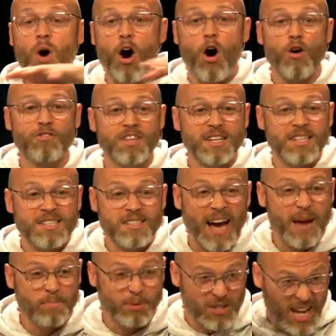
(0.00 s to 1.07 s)
to all the
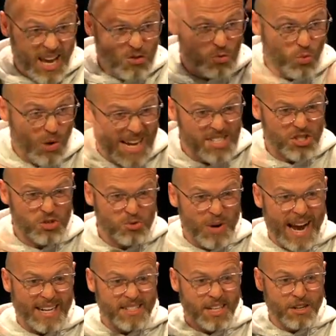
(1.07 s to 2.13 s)
disciples in
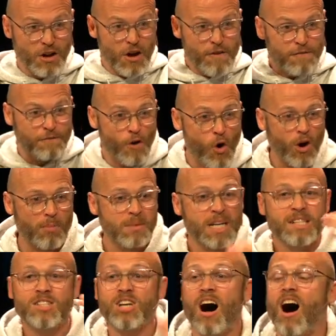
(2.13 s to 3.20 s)
resurrected form,
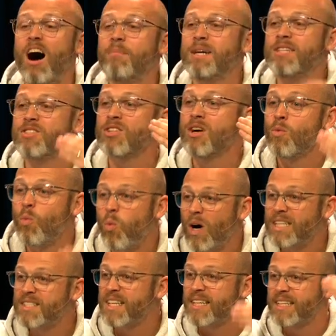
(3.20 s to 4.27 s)
Thomas
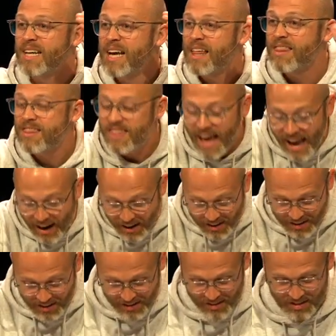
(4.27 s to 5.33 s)
wasn't
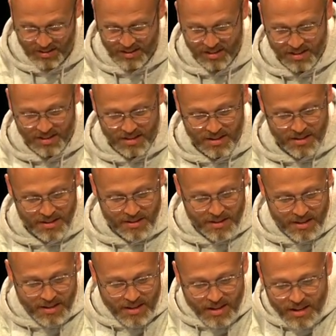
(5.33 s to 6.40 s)
there.
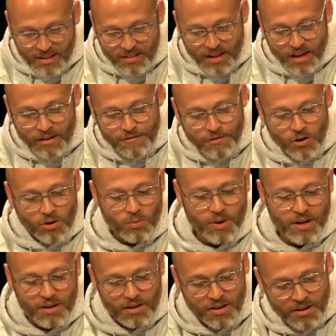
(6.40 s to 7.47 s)
And therefore,
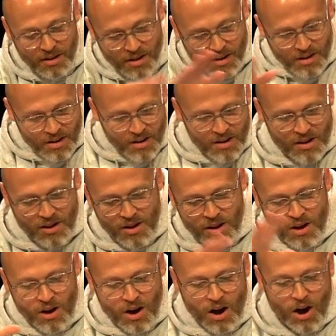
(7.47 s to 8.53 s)
when
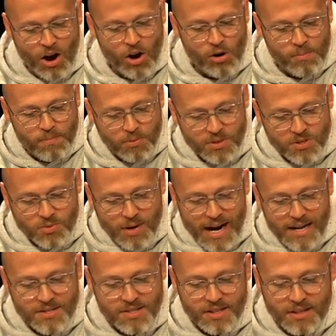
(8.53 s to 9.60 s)
hope was
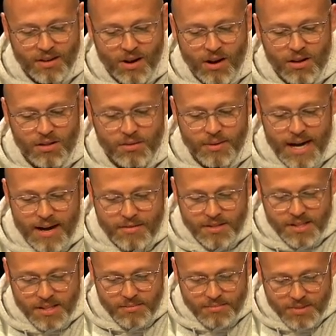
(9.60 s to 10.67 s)
rising all
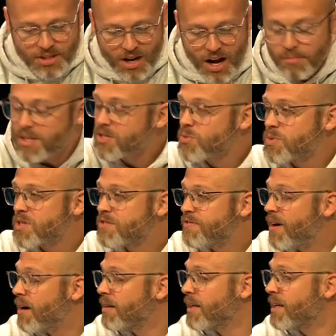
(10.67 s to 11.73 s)
around him, Thomas was
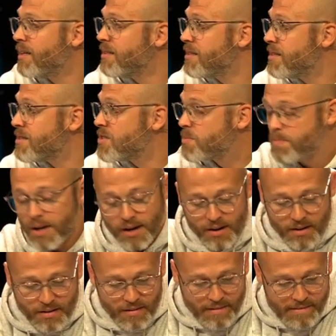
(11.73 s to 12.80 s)
falling into
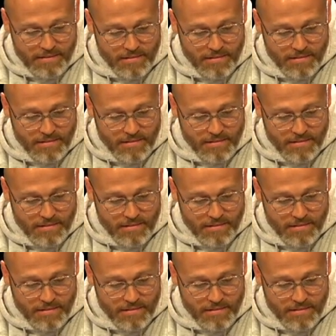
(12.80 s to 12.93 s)
despair.